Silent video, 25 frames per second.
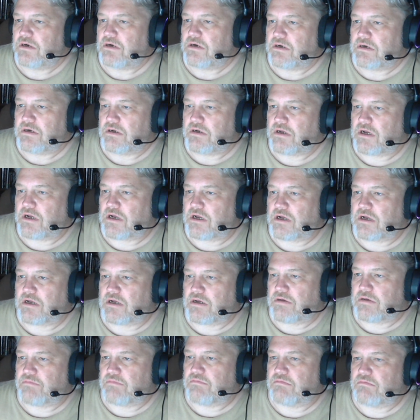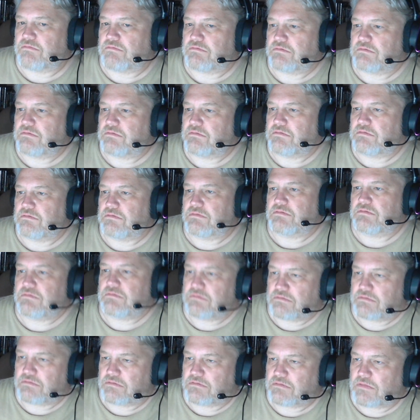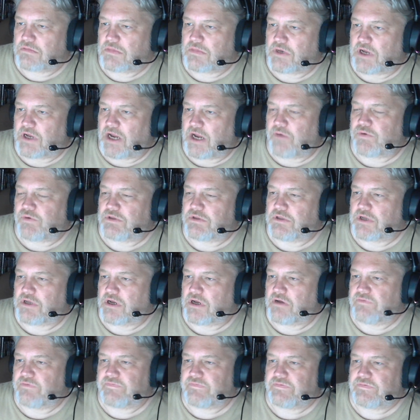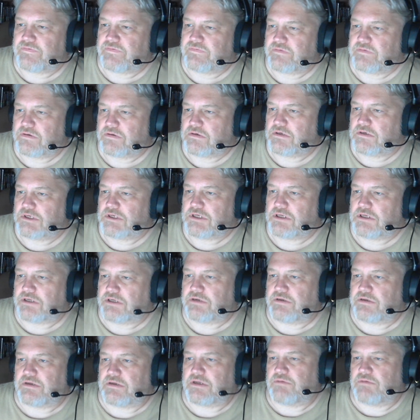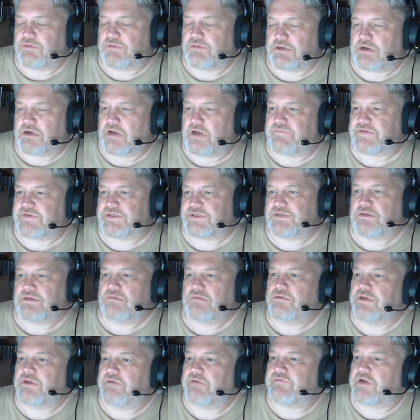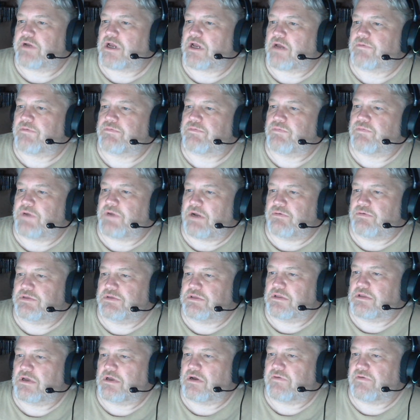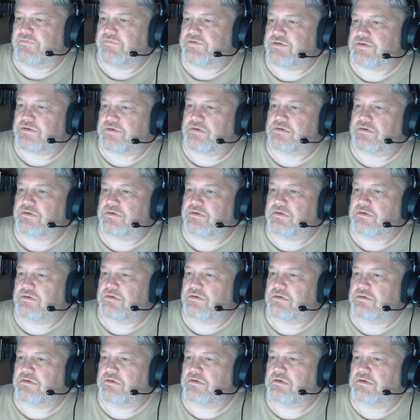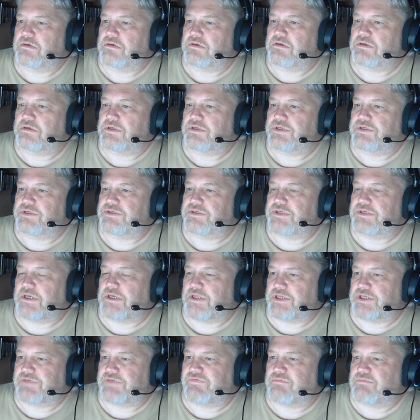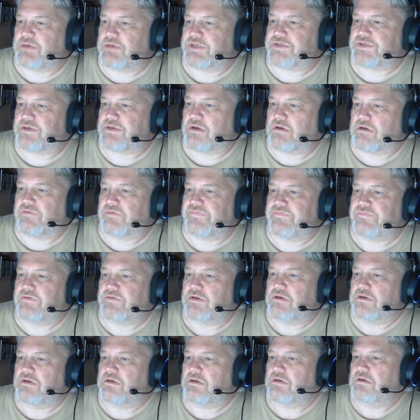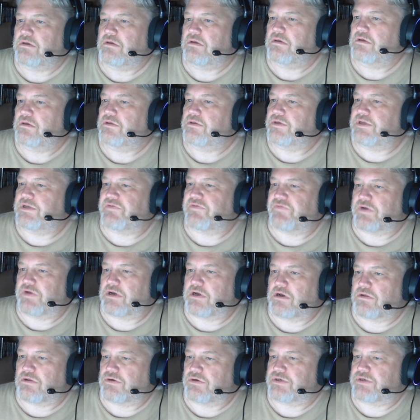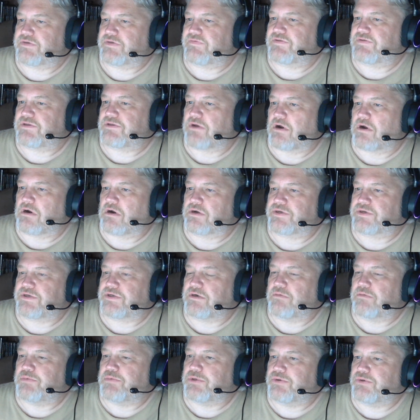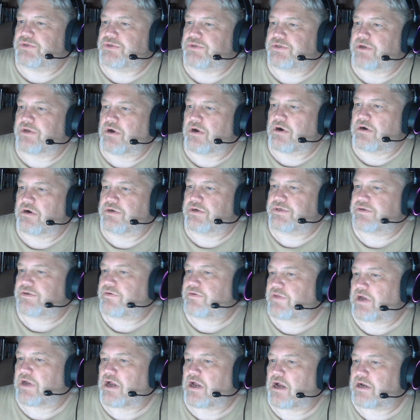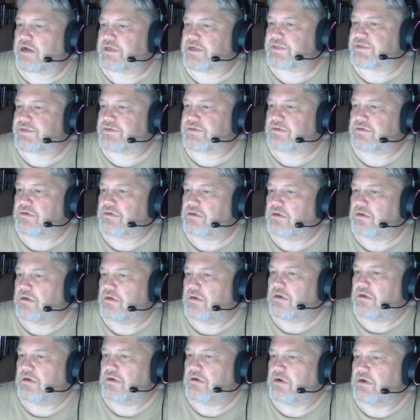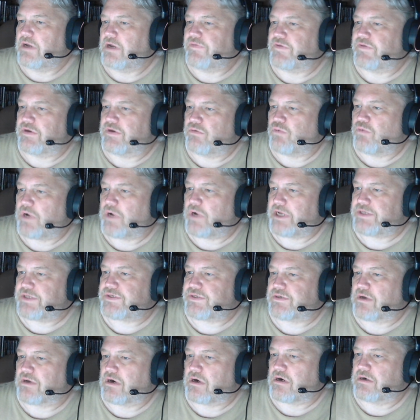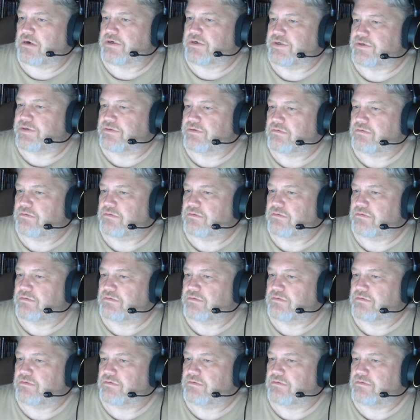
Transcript: Um, I would love it'll. I mean, obviously, it will never happen, but I would love to see this for myself. The different colors of stars. Blue stars are the hottest, and then white stars.